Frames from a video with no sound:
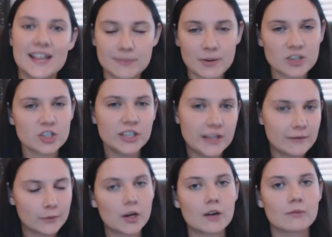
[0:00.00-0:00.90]
especially
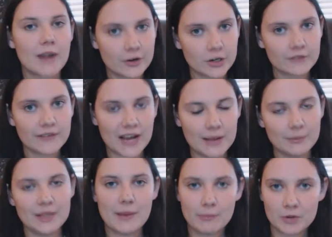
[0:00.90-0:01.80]
if we're around our
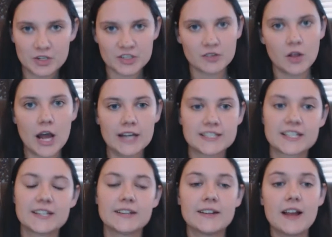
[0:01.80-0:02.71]
family members a
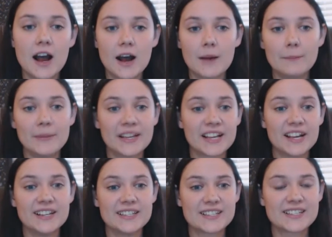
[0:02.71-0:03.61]
lot um,
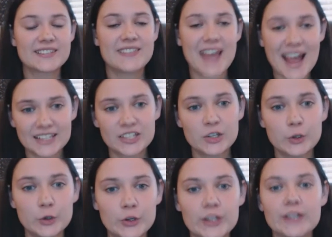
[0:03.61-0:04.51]
because that
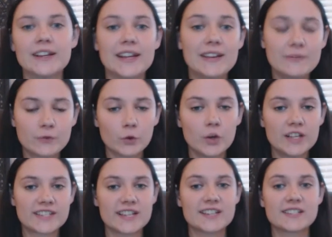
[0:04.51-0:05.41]
could
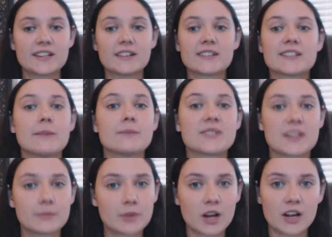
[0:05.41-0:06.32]
influence us on some
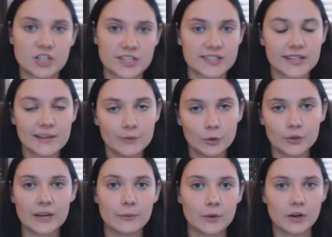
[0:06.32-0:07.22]
subconscious
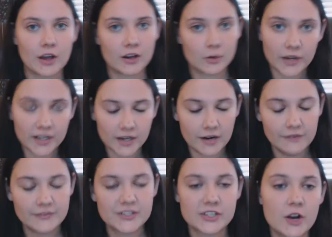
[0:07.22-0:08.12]
level that we're not aware
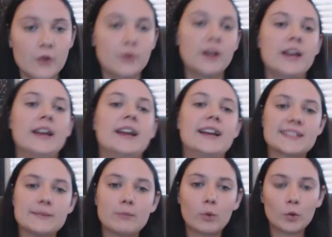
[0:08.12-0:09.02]
of so
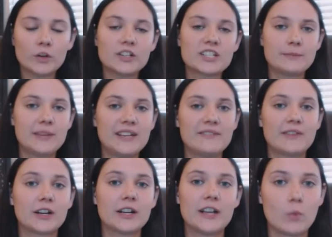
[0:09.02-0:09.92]
it's important to be
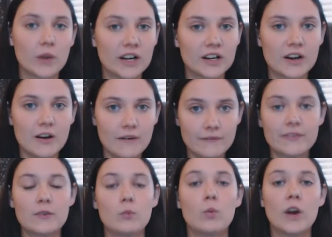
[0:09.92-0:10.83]
very aware of
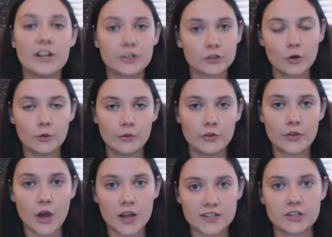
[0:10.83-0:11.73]
what your own
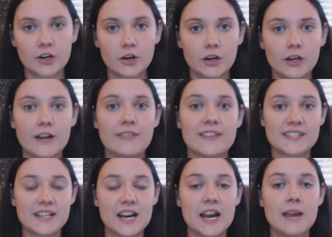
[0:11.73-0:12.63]
thoughts are
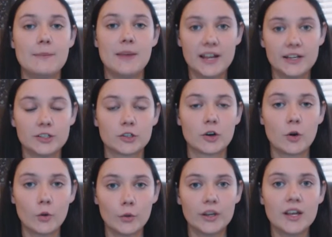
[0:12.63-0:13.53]
this time and your
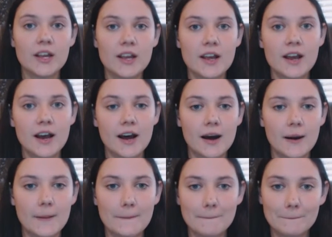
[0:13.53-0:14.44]
own
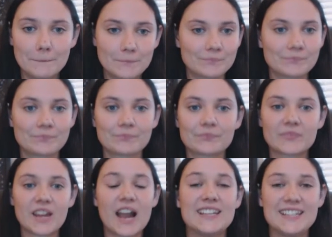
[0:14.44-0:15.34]
um,
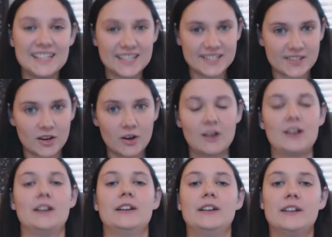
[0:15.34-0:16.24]
ideas
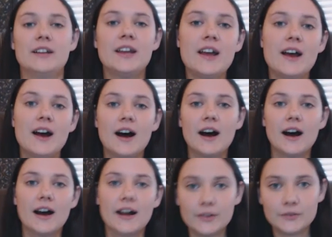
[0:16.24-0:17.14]
are and
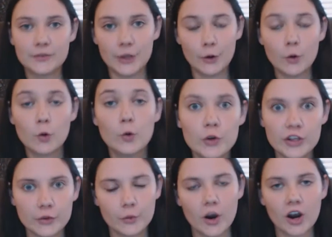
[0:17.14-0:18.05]
uh, you know who
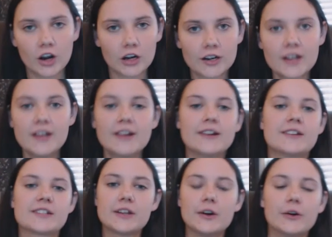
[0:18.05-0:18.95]
you are.
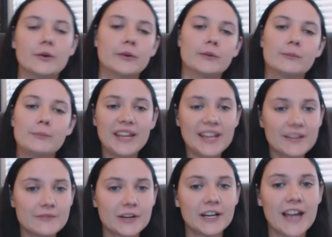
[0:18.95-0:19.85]
So
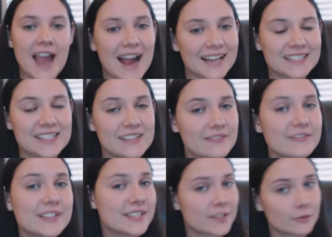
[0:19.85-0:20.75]
being very
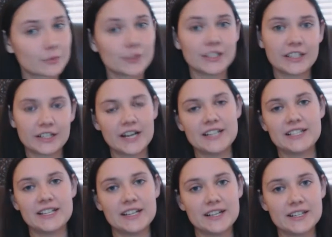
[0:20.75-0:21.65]
active is a really good
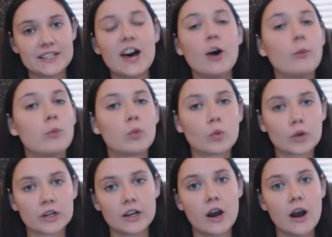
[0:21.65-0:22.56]
idea to help
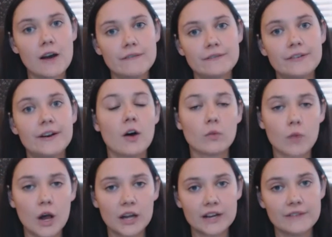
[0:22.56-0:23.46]
work off a
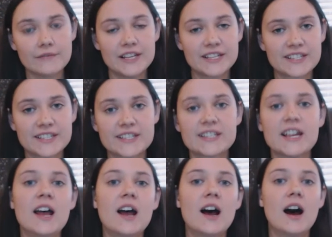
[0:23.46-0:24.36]
lot of this
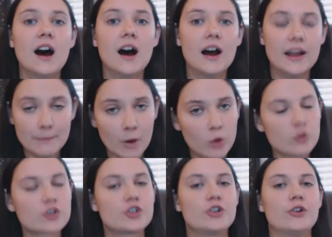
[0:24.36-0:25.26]
uh,
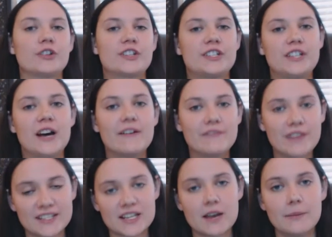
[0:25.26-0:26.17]
emotional stuff
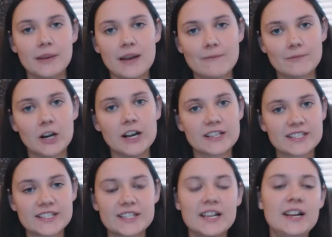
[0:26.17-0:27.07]
that's coming up for
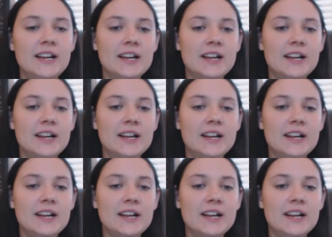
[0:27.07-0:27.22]
us.